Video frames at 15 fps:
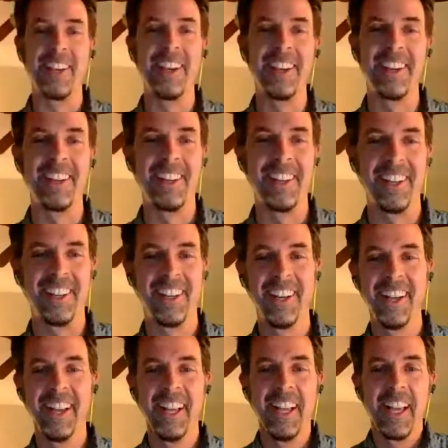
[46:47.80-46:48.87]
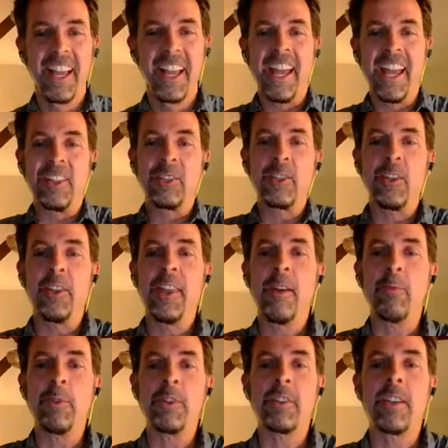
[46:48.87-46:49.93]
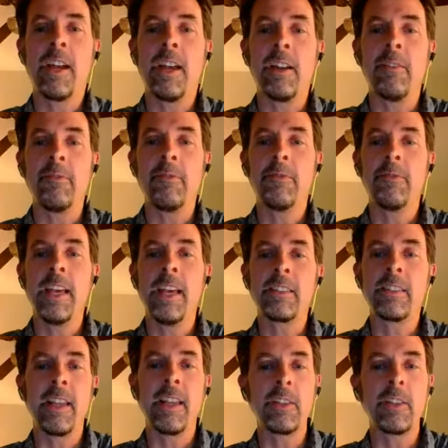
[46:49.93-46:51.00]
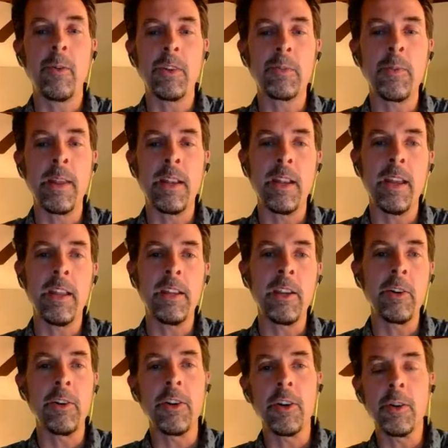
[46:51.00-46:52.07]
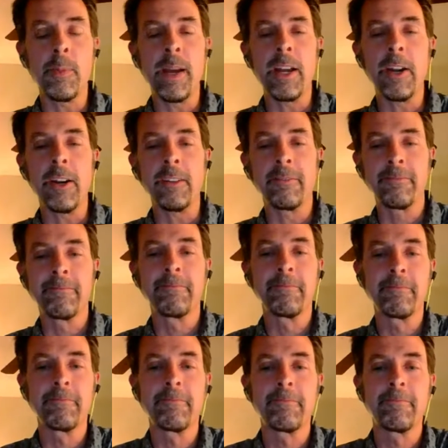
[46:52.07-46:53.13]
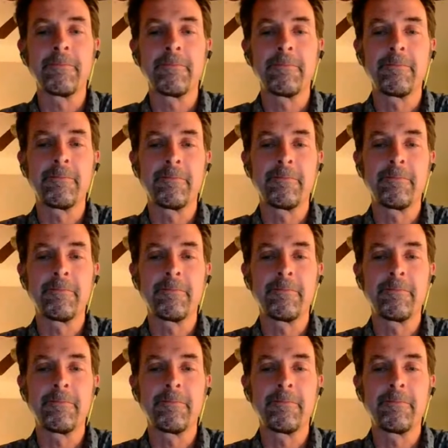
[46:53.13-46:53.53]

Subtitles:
Believe it or not. And so that was that site's always been near and dear to my heart.